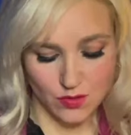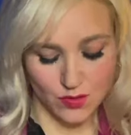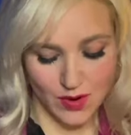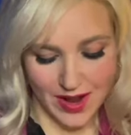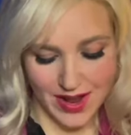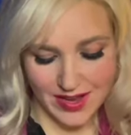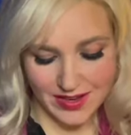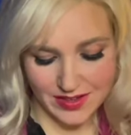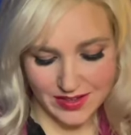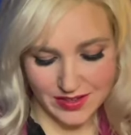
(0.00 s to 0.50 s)

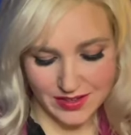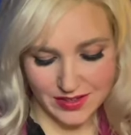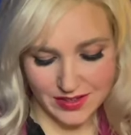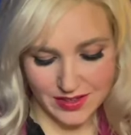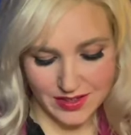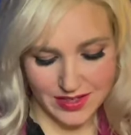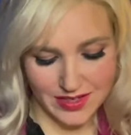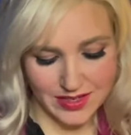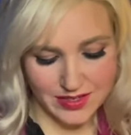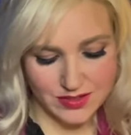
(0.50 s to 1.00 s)
wagon.
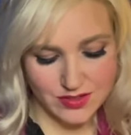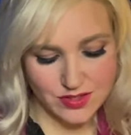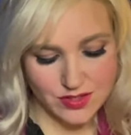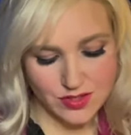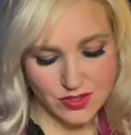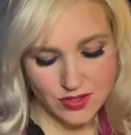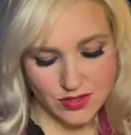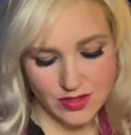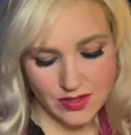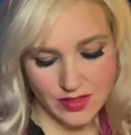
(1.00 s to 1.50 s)
He had
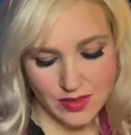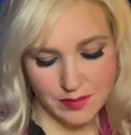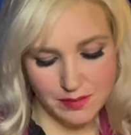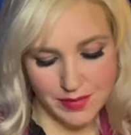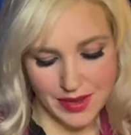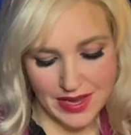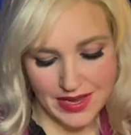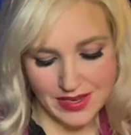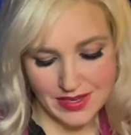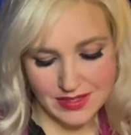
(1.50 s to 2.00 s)
stood on the
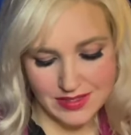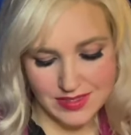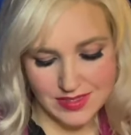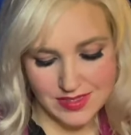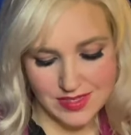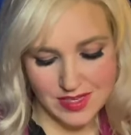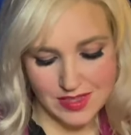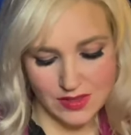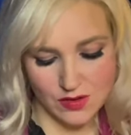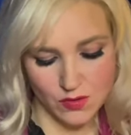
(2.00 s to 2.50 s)
bank and
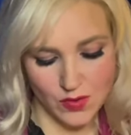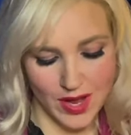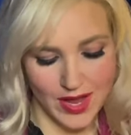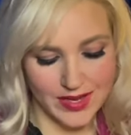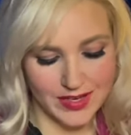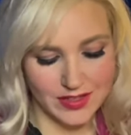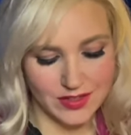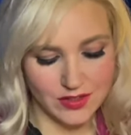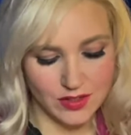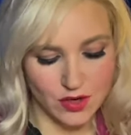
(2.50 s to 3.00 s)
seen the
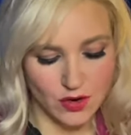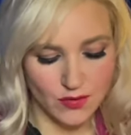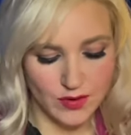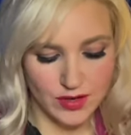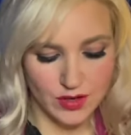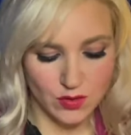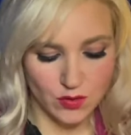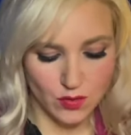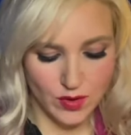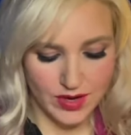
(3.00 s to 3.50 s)
wagon going
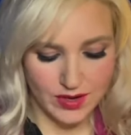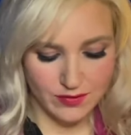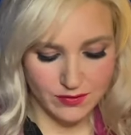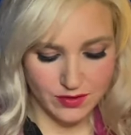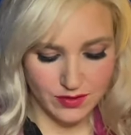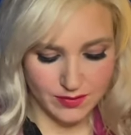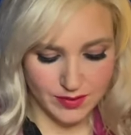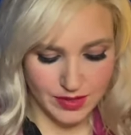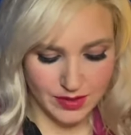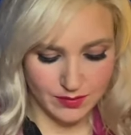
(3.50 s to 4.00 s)
away
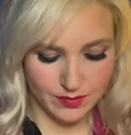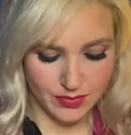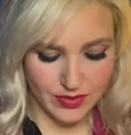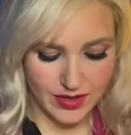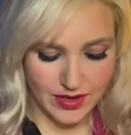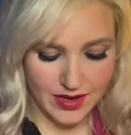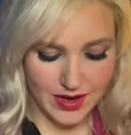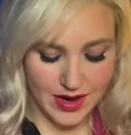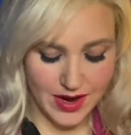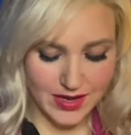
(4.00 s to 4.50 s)
from him,
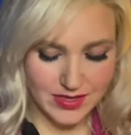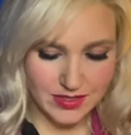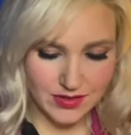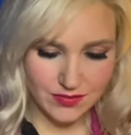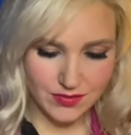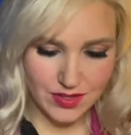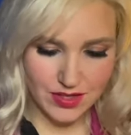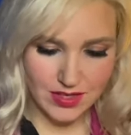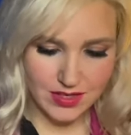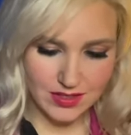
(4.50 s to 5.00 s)
as
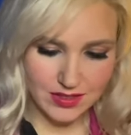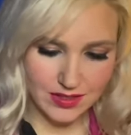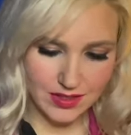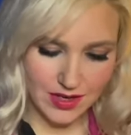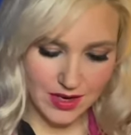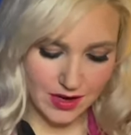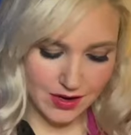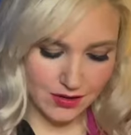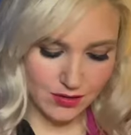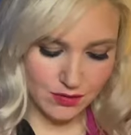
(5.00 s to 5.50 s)
if they didn't
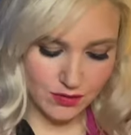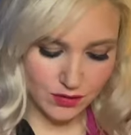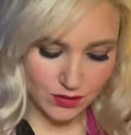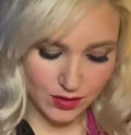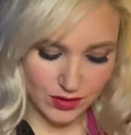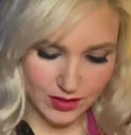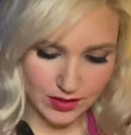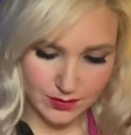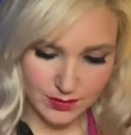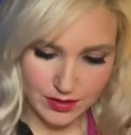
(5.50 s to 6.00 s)
care for
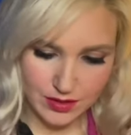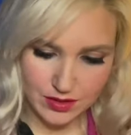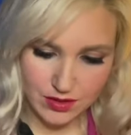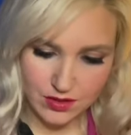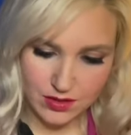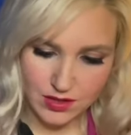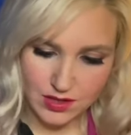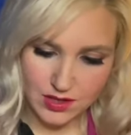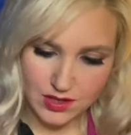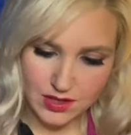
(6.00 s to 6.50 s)
him at
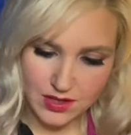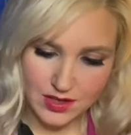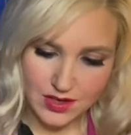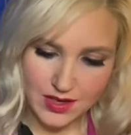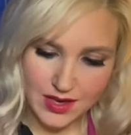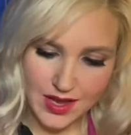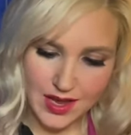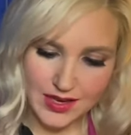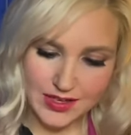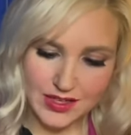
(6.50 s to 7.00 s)
all,
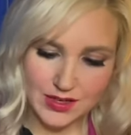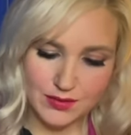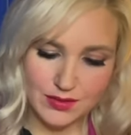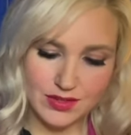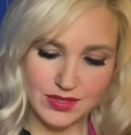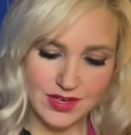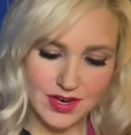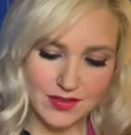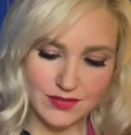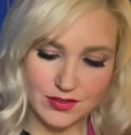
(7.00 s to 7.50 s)
and he
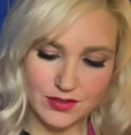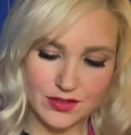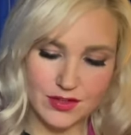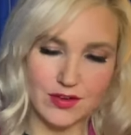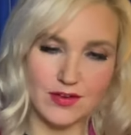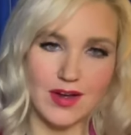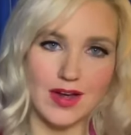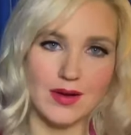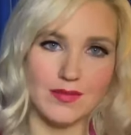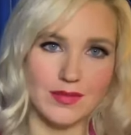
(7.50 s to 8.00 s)
would never know
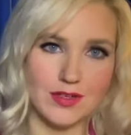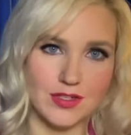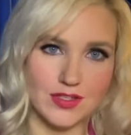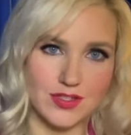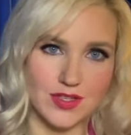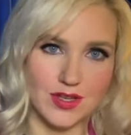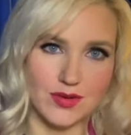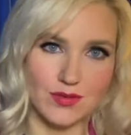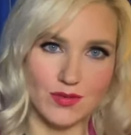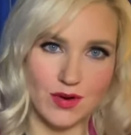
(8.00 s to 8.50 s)
how much
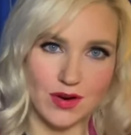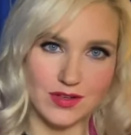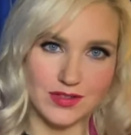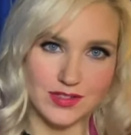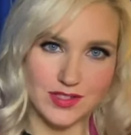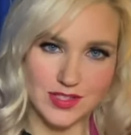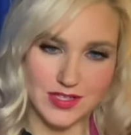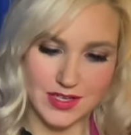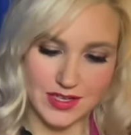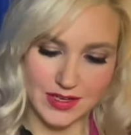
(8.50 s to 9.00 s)
they
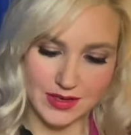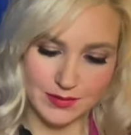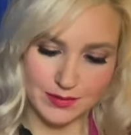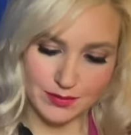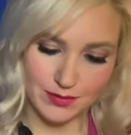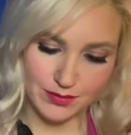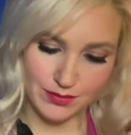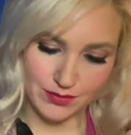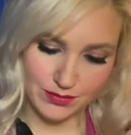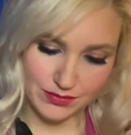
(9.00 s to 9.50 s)
wanted
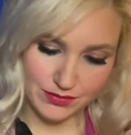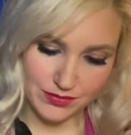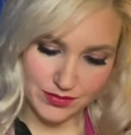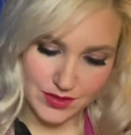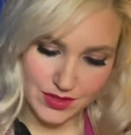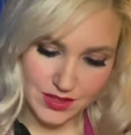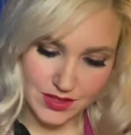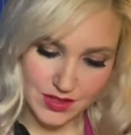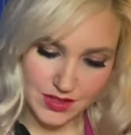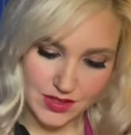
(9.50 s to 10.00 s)
him.
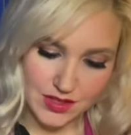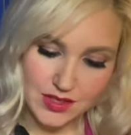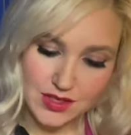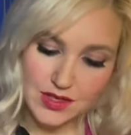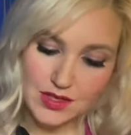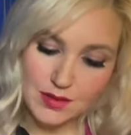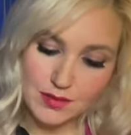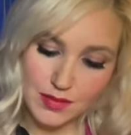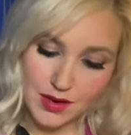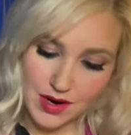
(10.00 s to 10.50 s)

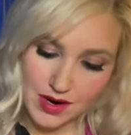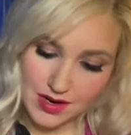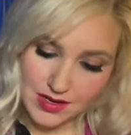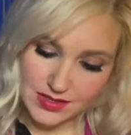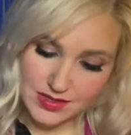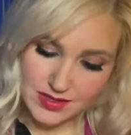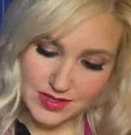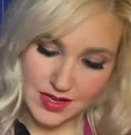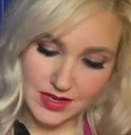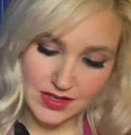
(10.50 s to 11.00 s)
Pa
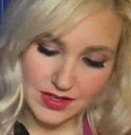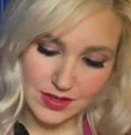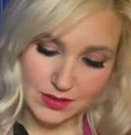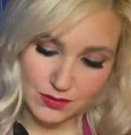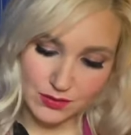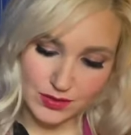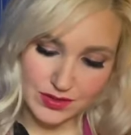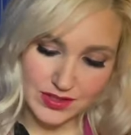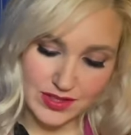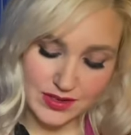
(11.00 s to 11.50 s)
said he
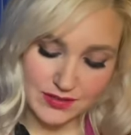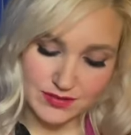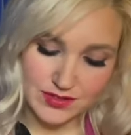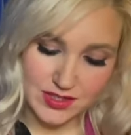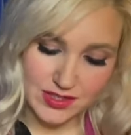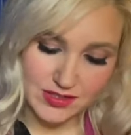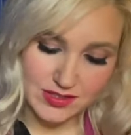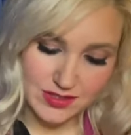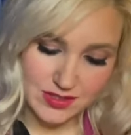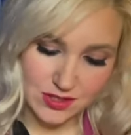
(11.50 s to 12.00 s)
wouldn't have
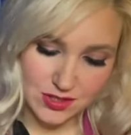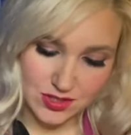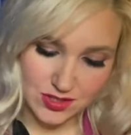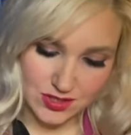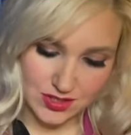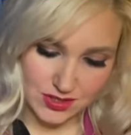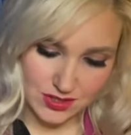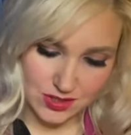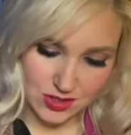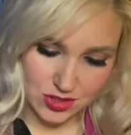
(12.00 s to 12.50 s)
done such a
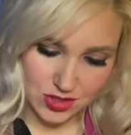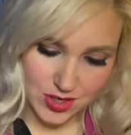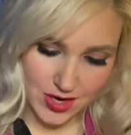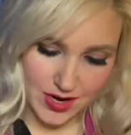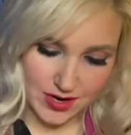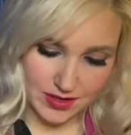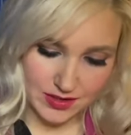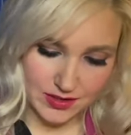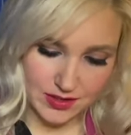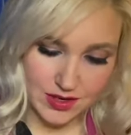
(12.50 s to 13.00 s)
thing to
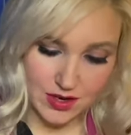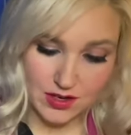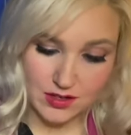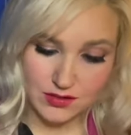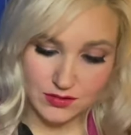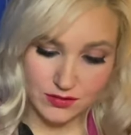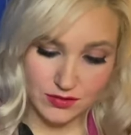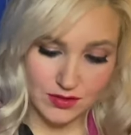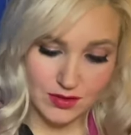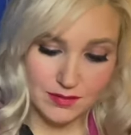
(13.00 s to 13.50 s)
Jack,
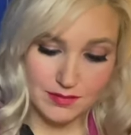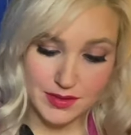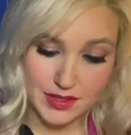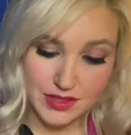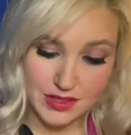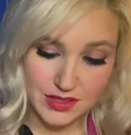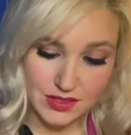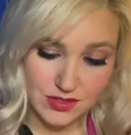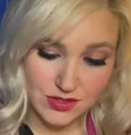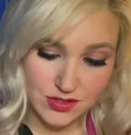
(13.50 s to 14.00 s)
not for $1
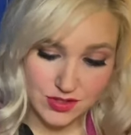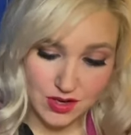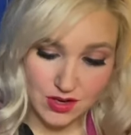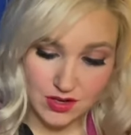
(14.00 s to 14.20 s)
million.